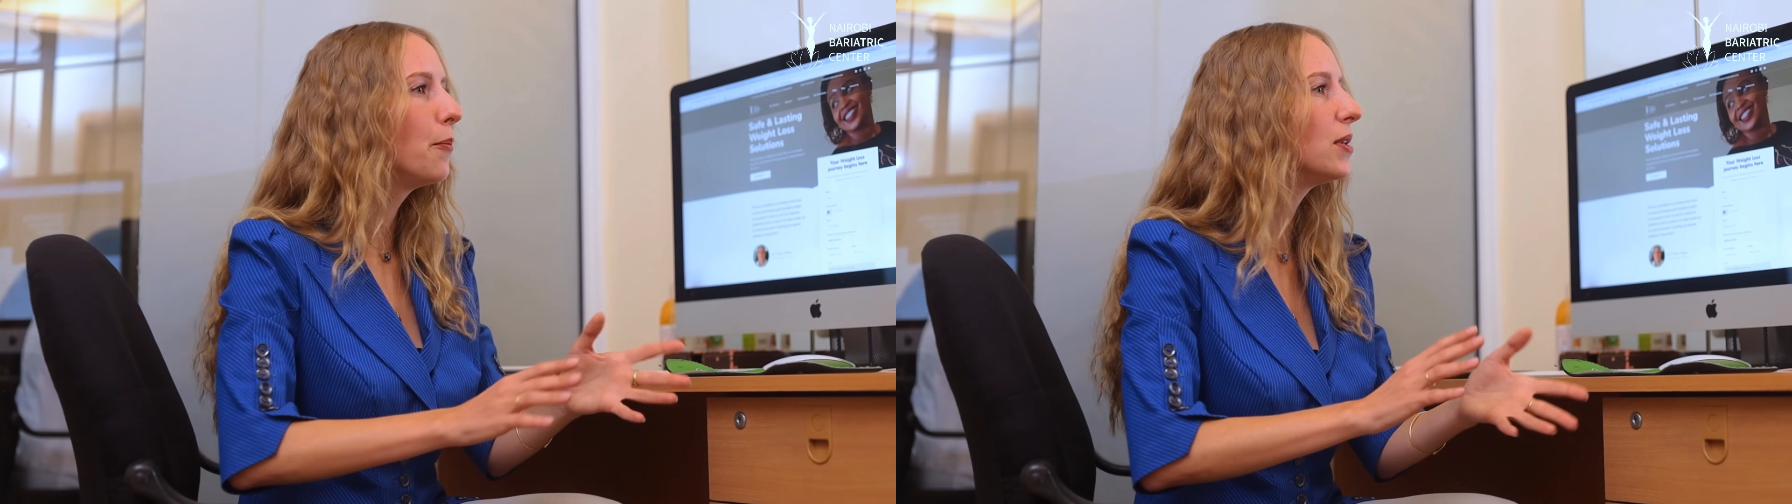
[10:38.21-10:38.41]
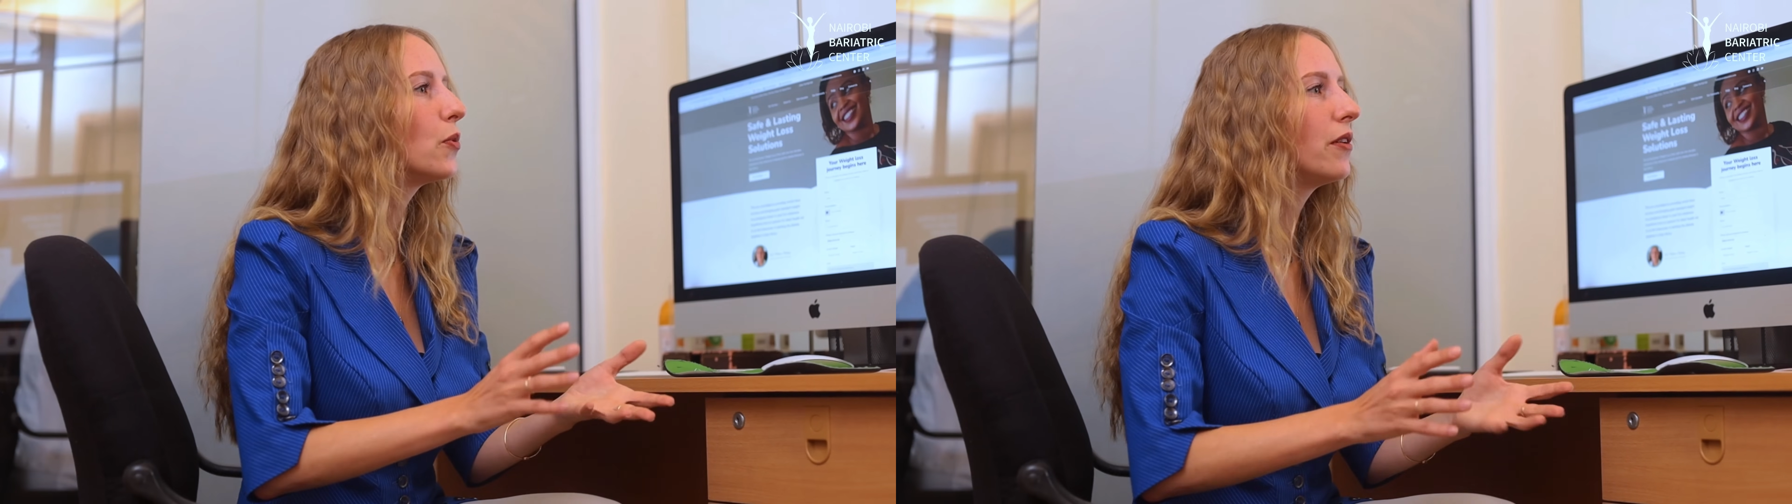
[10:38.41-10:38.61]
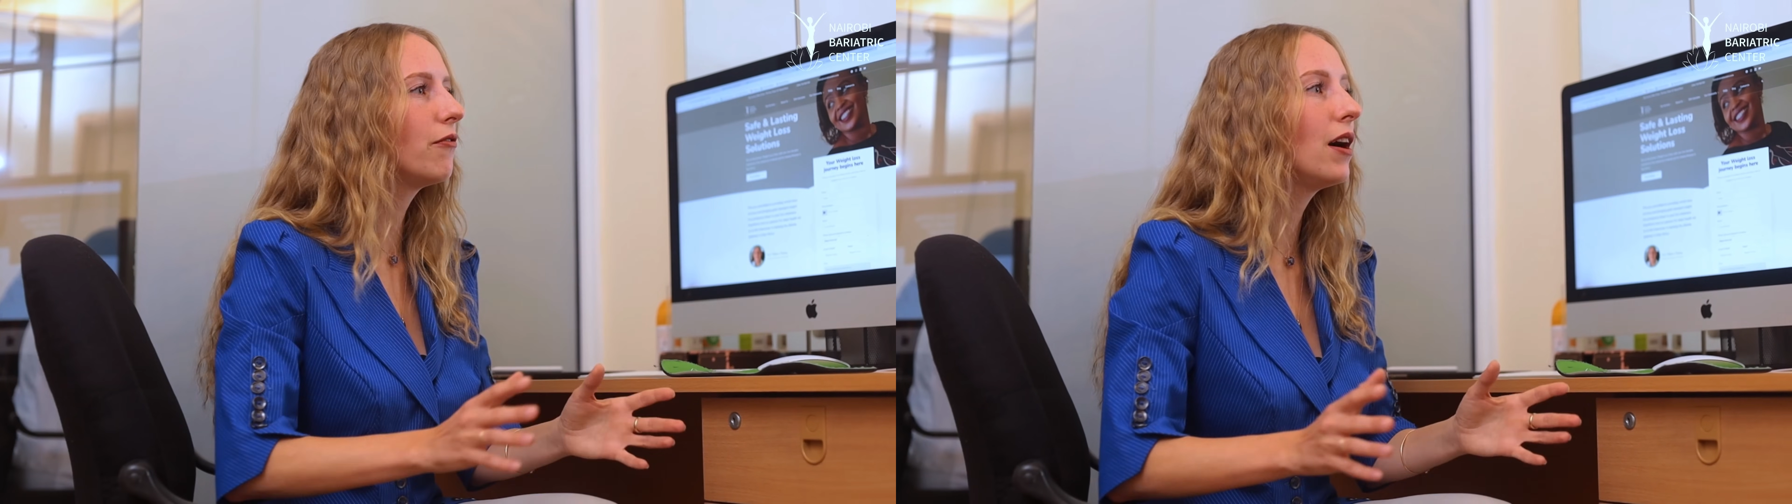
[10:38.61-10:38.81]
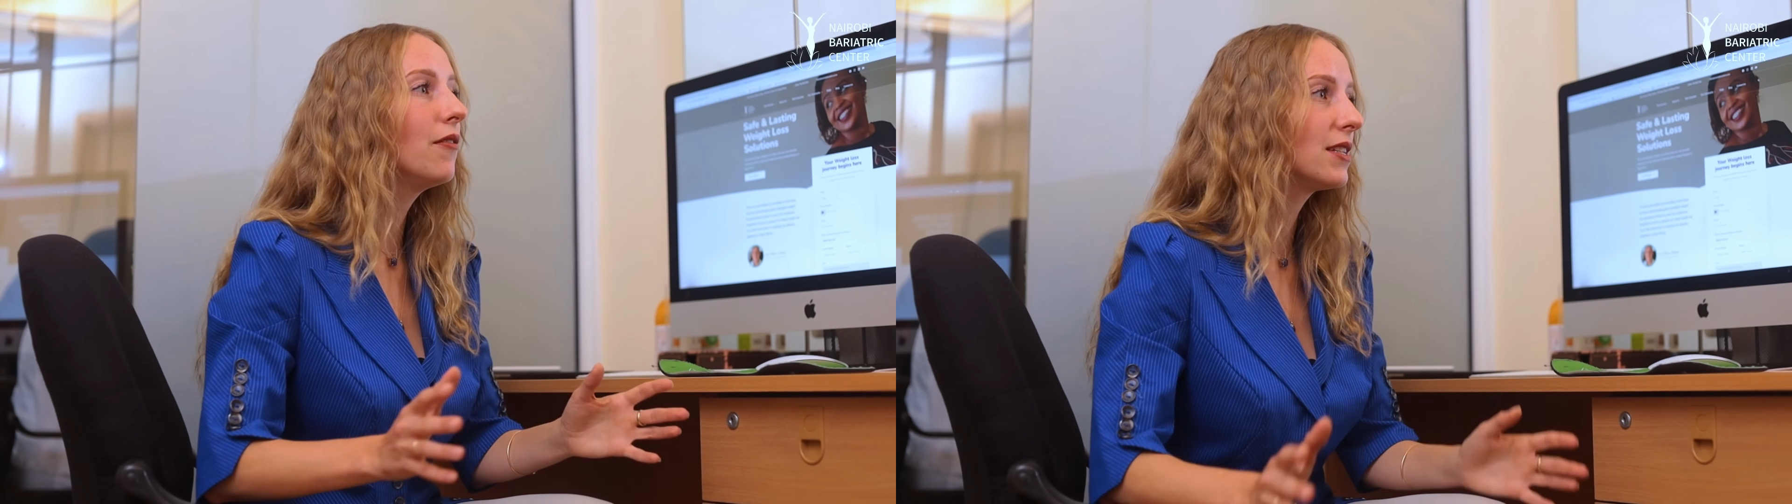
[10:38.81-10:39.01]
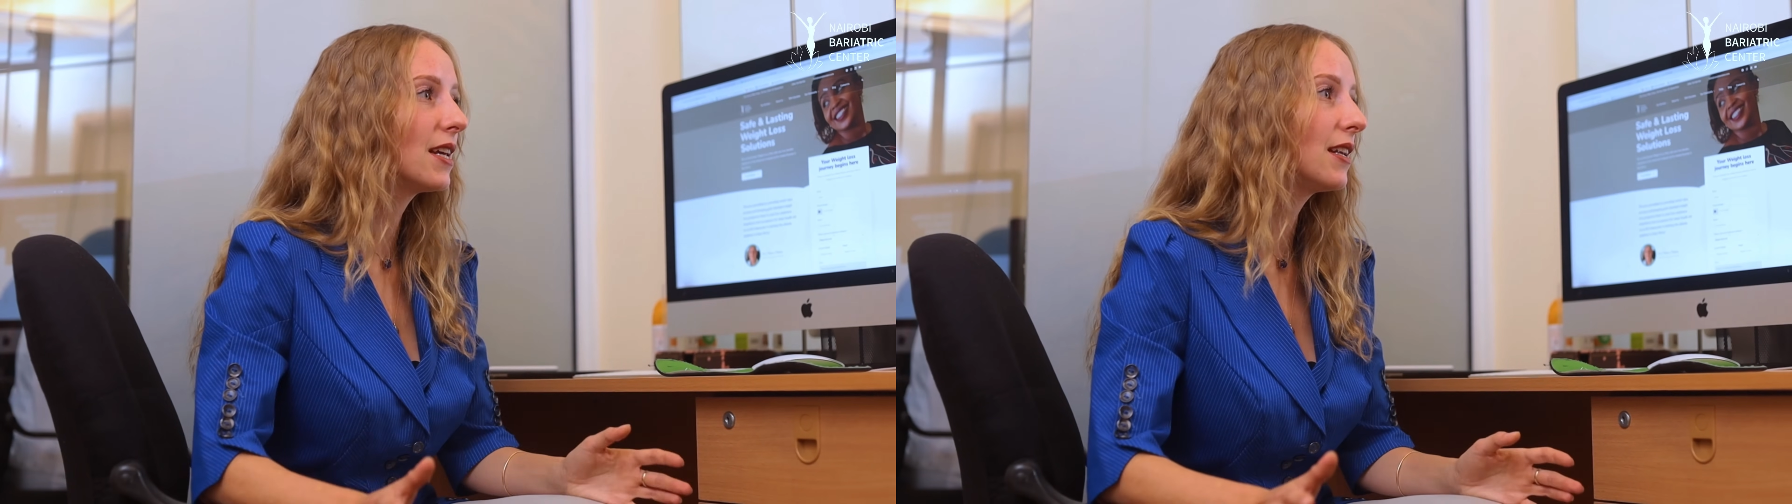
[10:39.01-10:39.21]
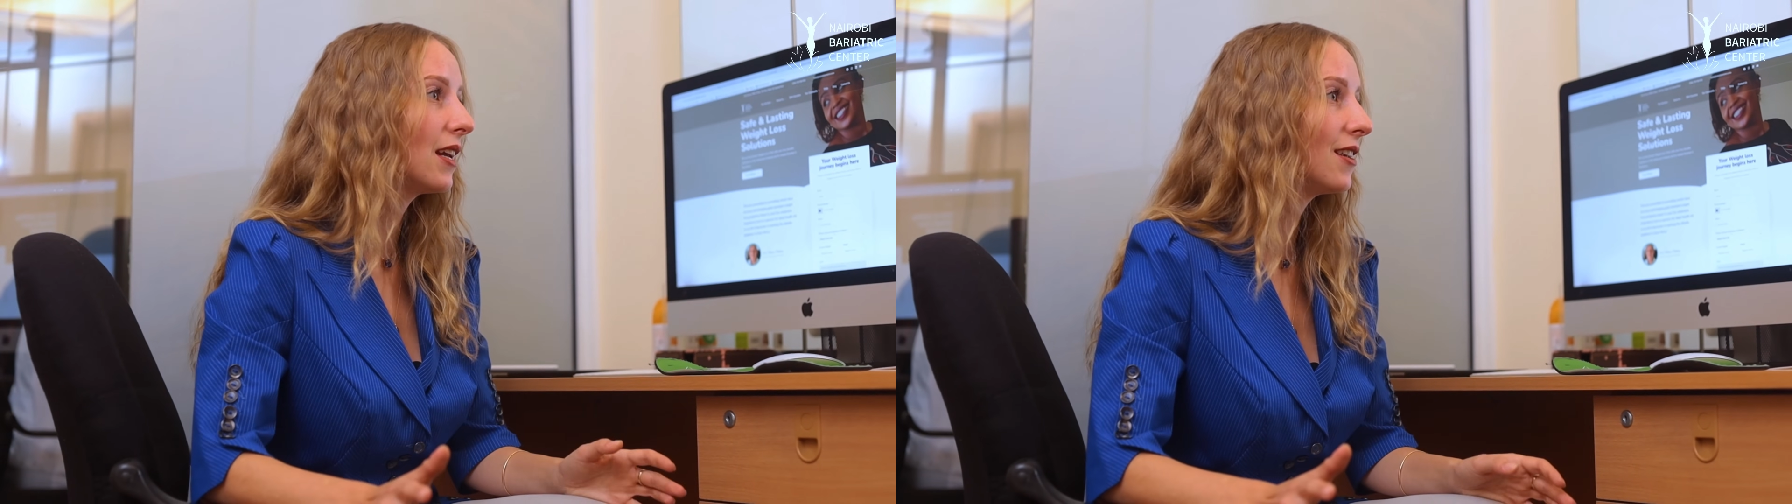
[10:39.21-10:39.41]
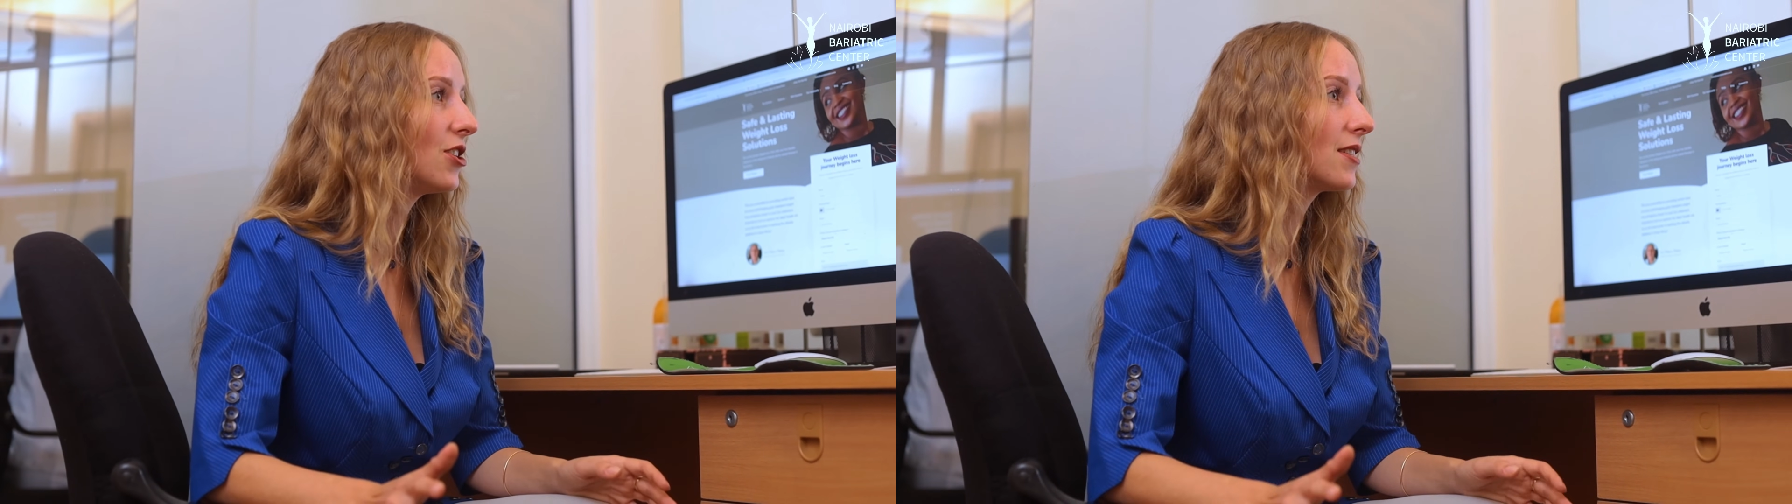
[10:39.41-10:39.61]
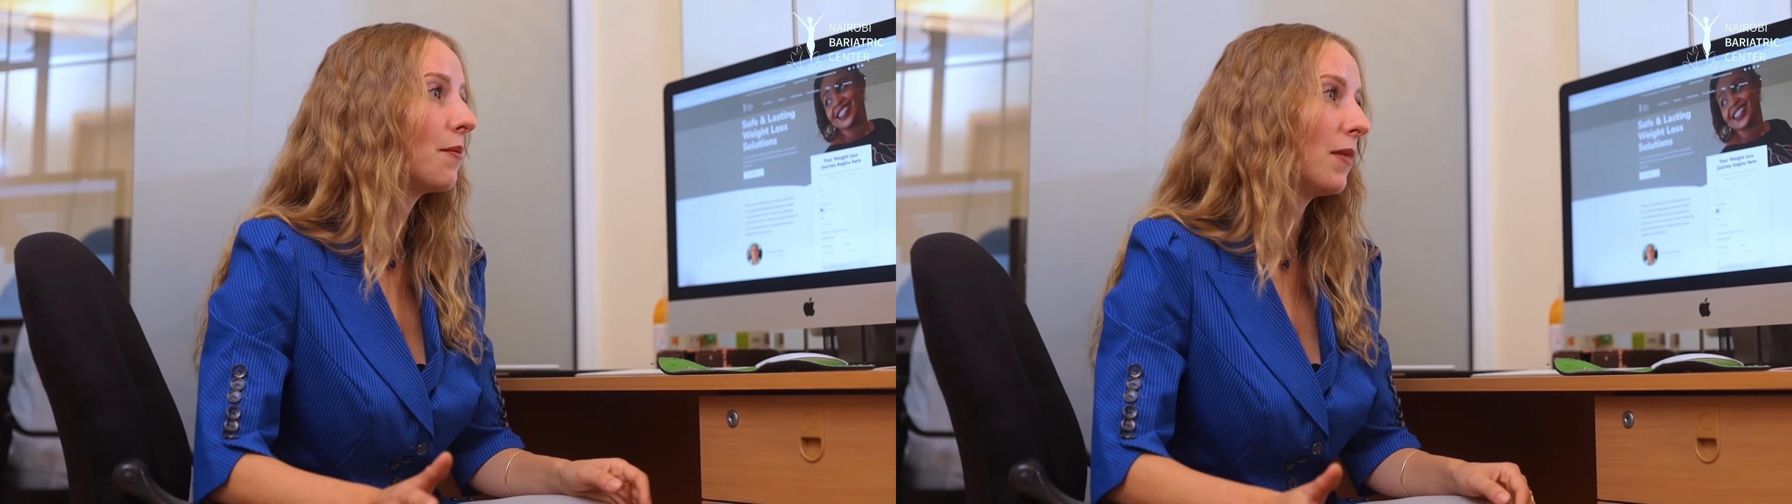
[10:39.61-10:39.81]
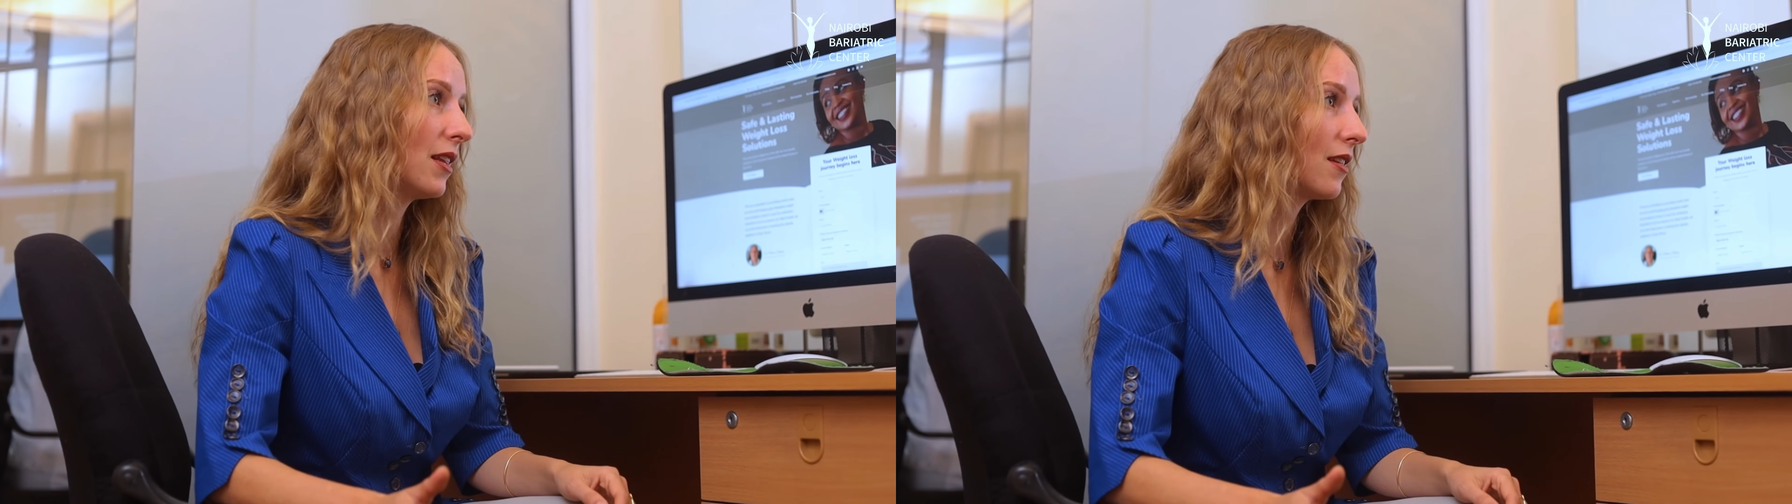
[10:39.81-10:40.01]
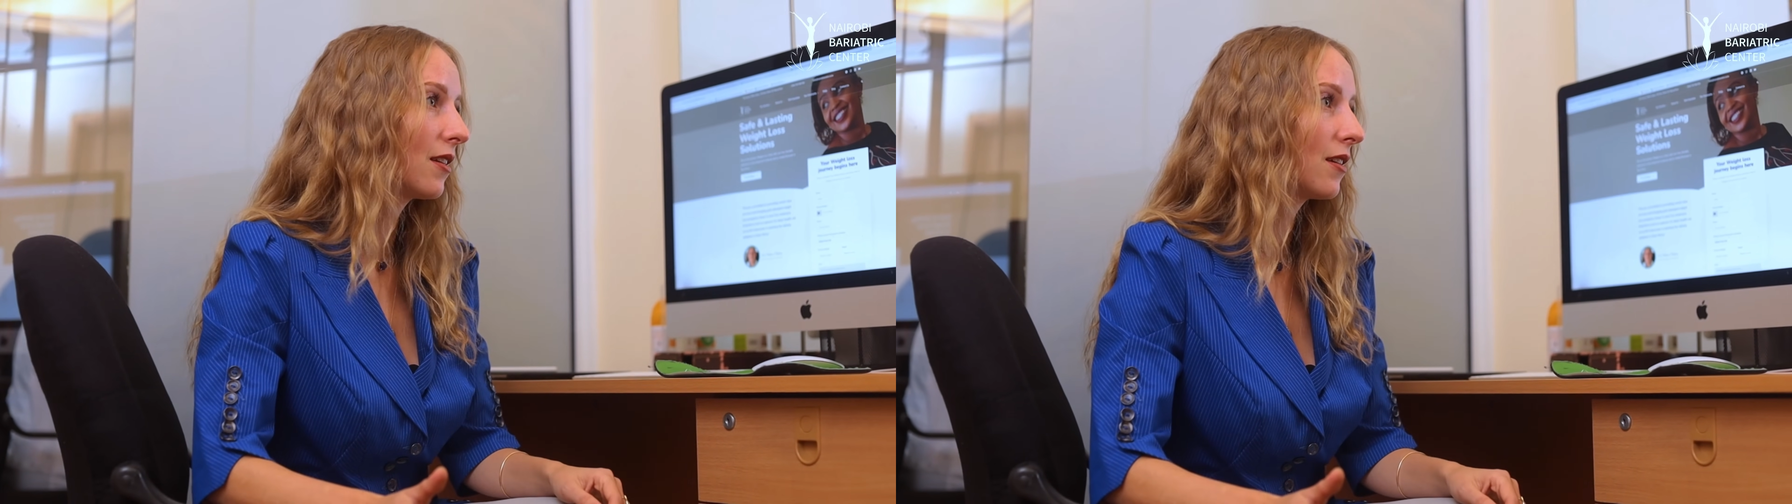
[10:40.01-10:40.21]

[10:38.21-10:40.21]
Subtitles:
between 5 and 10 kgs a month.